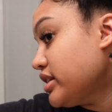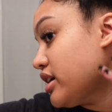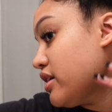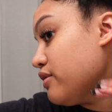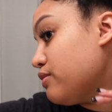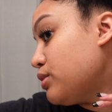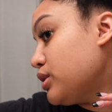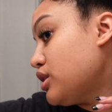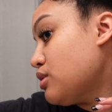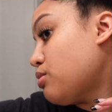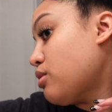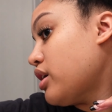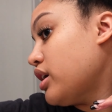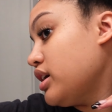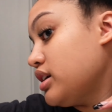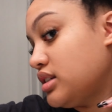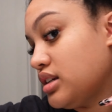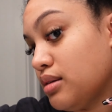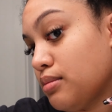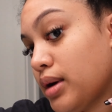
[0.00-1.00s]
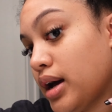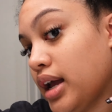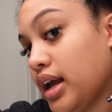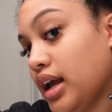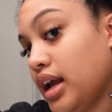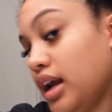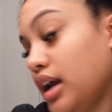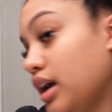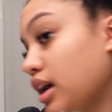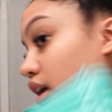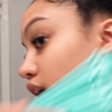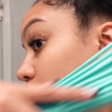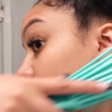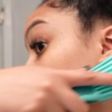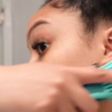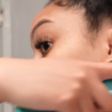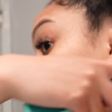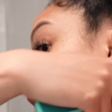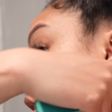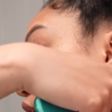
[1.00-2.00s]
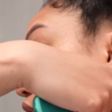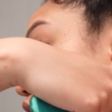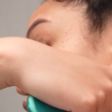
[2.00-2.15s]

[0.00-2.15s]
I put the product in my hair,